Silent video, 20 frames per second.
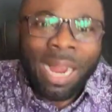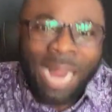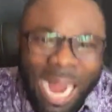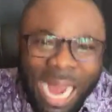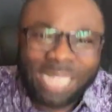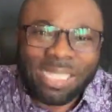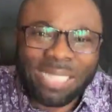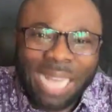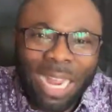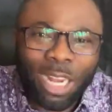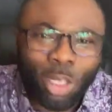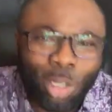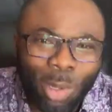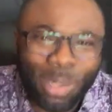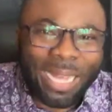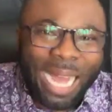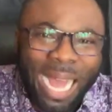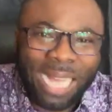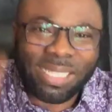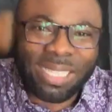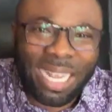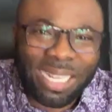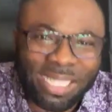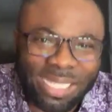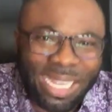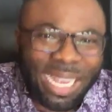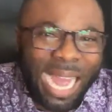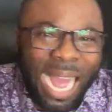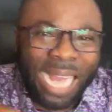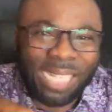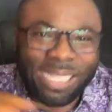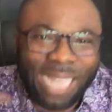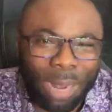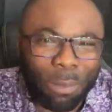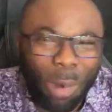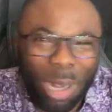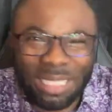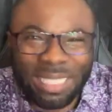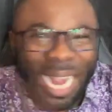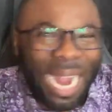As I look, as I see, as I
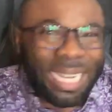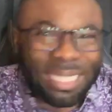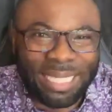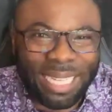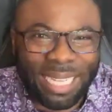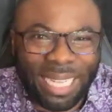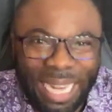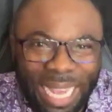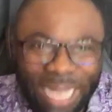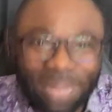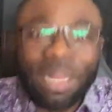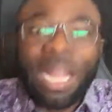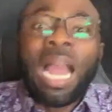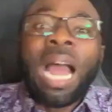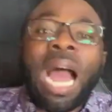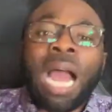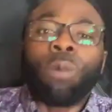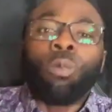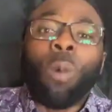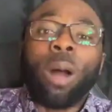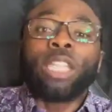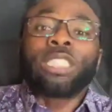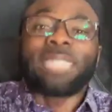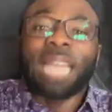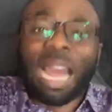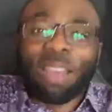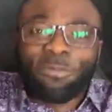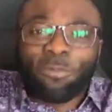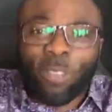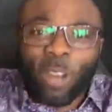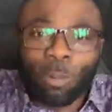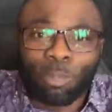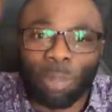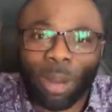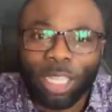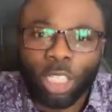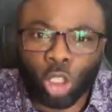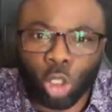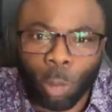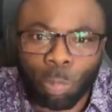watch, I declare. I want
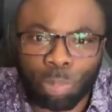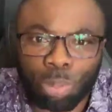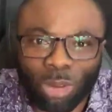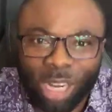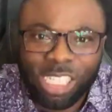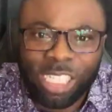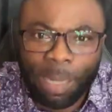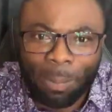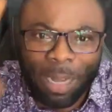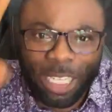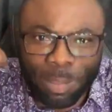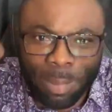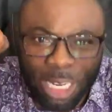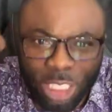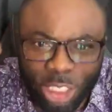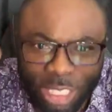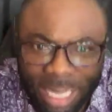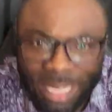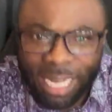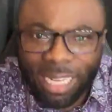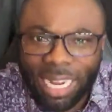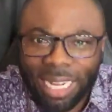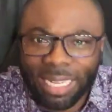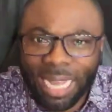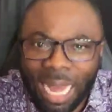everybody to press the button and share the link.